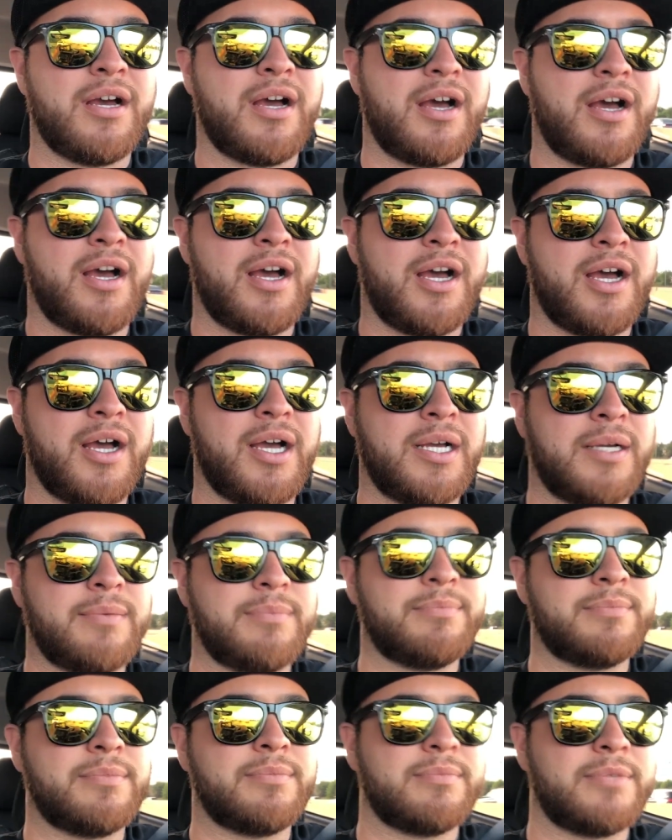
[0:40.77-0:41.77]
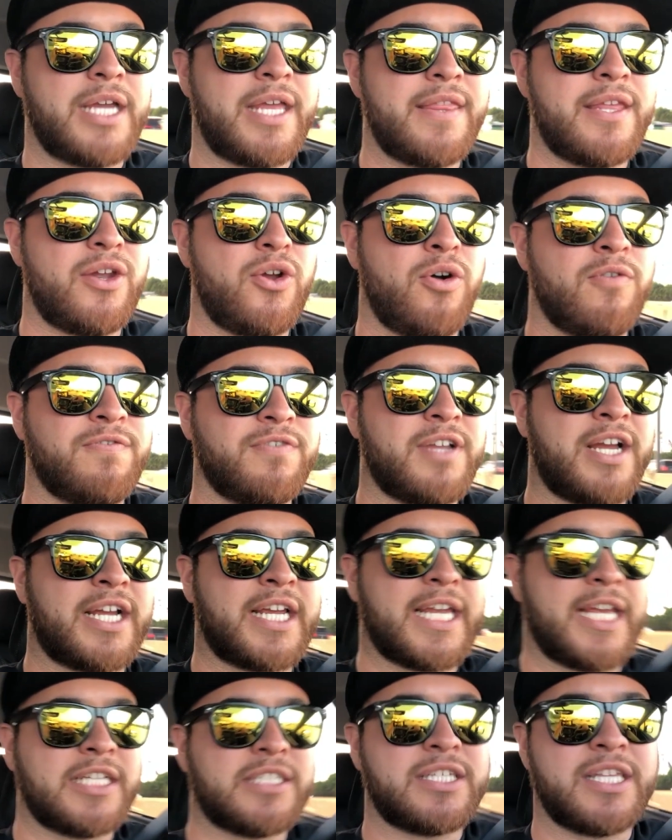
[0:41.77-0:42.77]
and then hopefully I
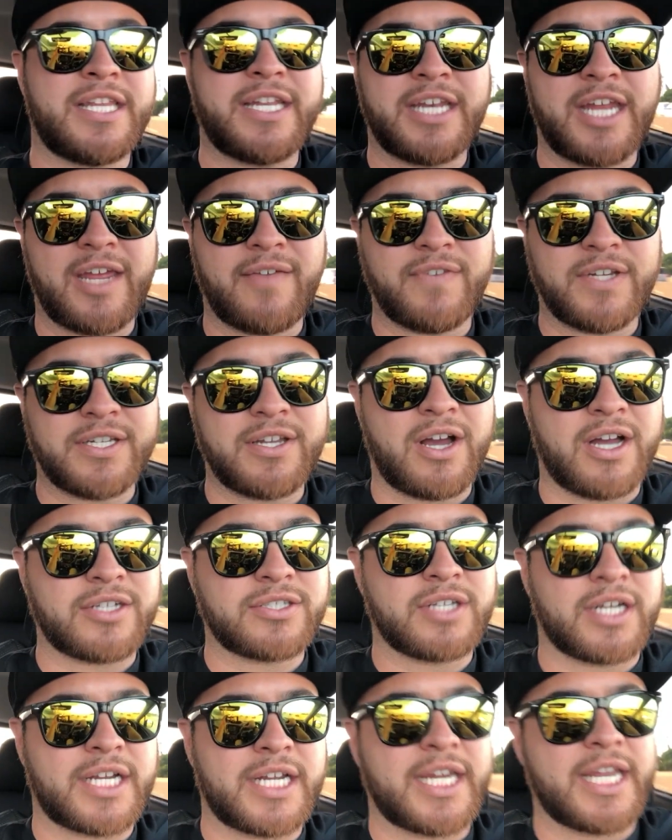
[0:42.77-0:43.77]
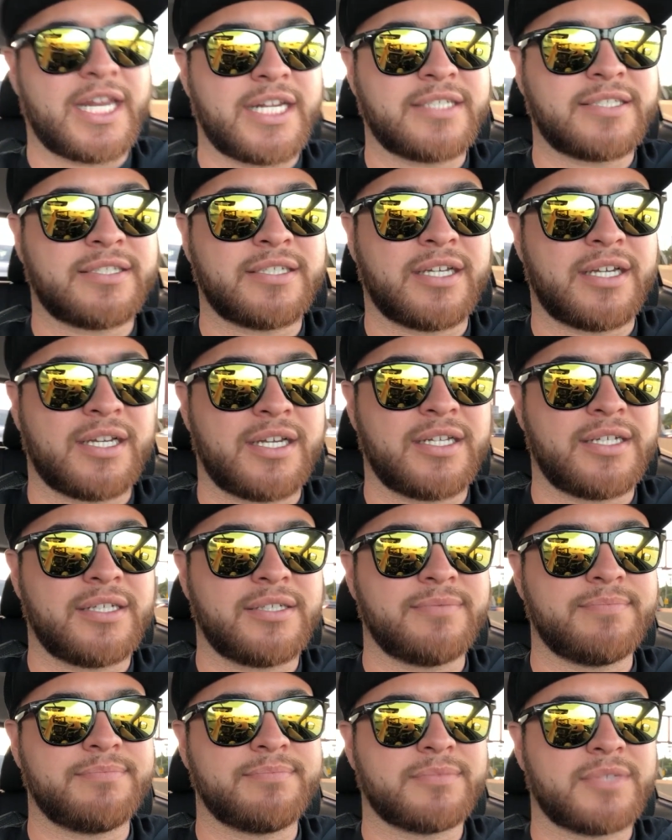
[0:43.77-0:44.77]
could get to the Navy dock so I could get a